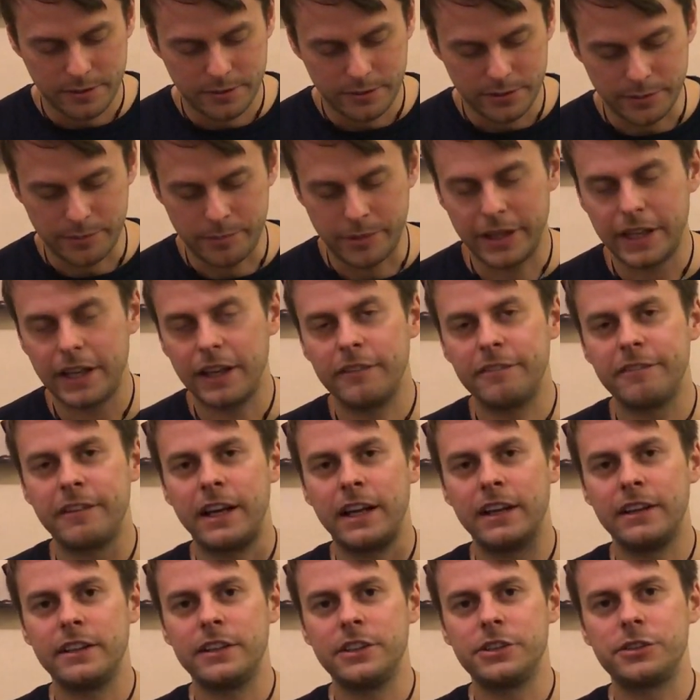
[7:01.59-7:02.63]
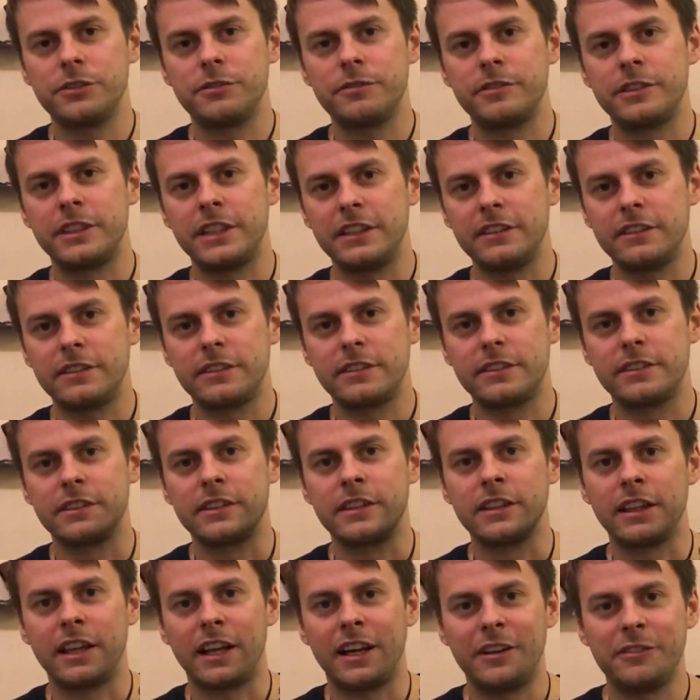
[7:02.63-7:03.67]
The big advantage of this
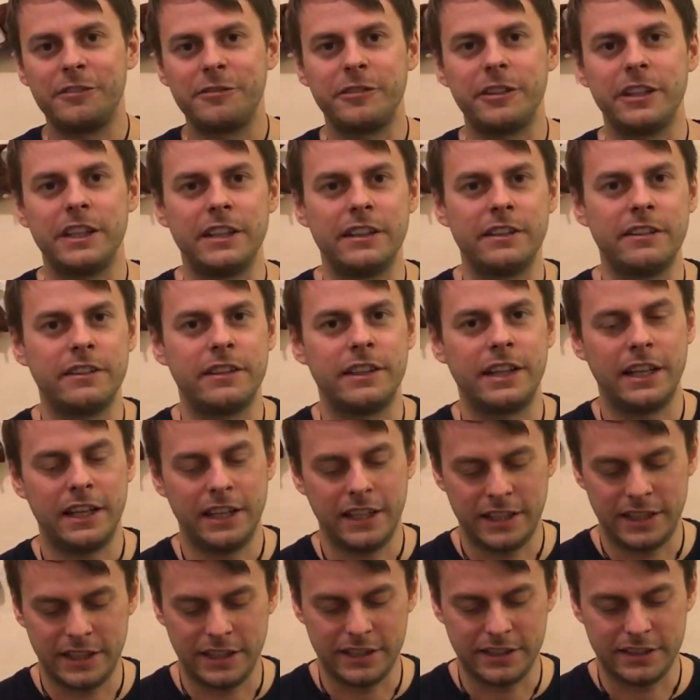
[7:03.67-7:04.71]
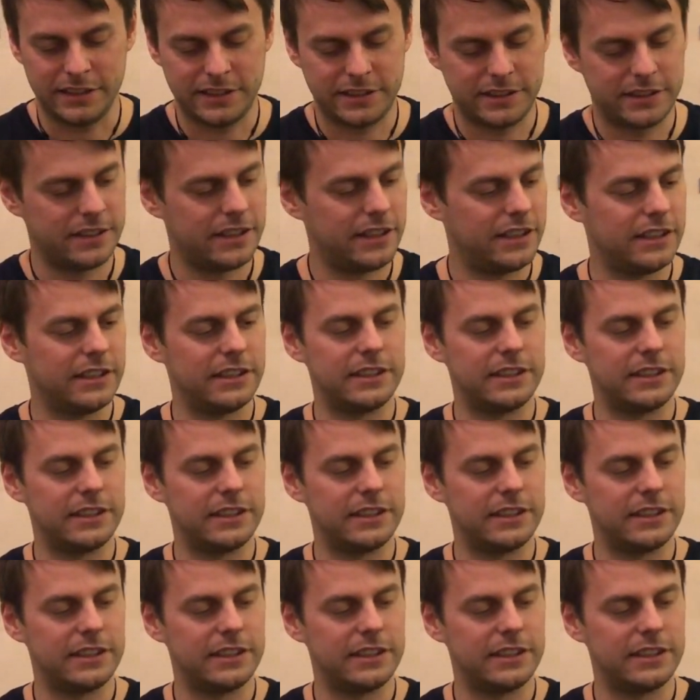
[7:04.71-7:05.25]
glove is that it is